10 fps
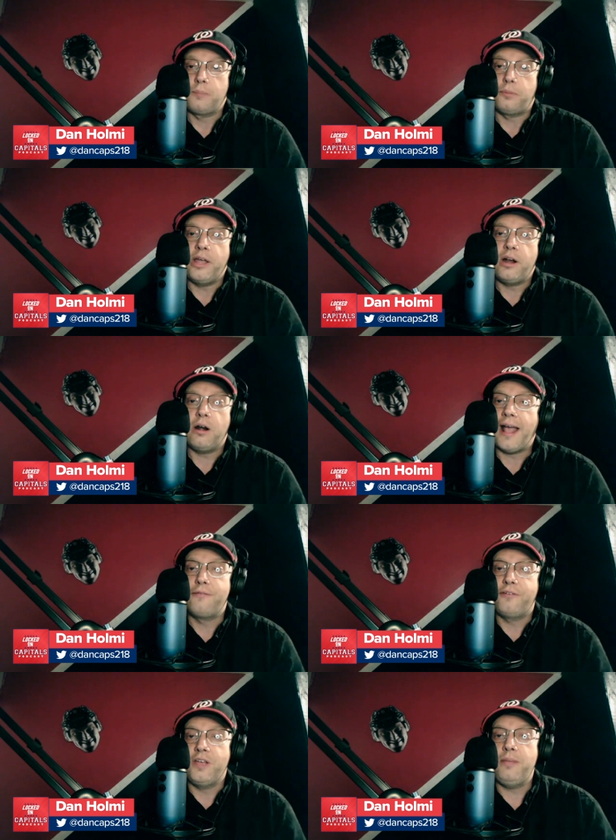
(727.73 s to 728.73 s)
player,
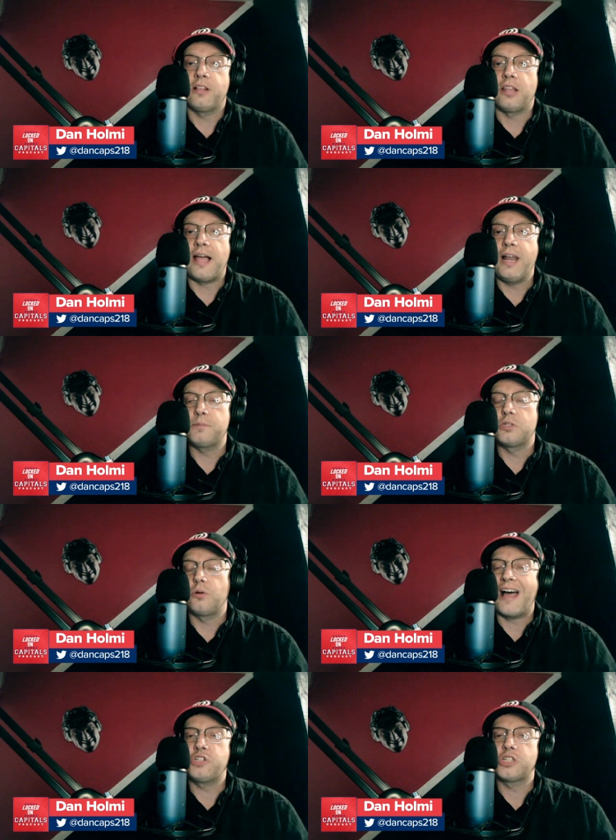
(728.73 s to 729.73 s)
have him in the lineup. So
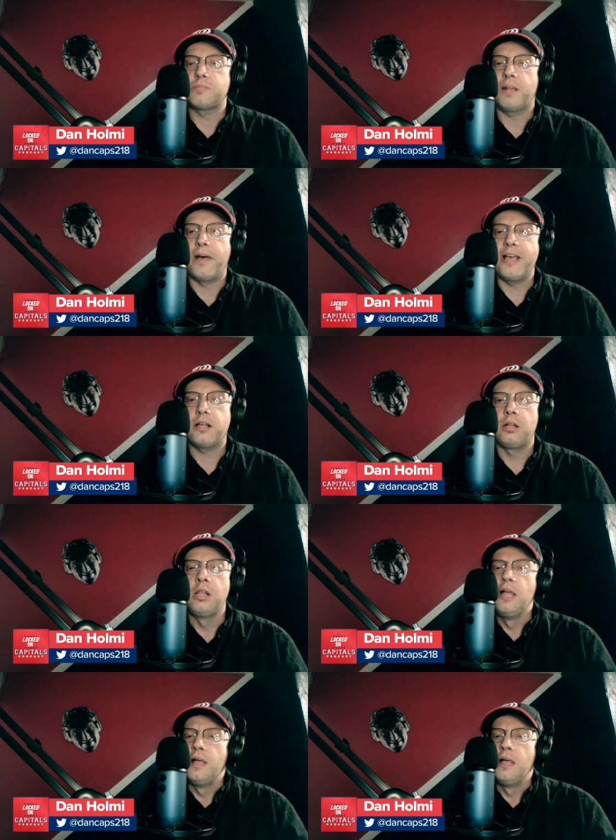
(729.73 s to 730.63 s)
not just McMichael.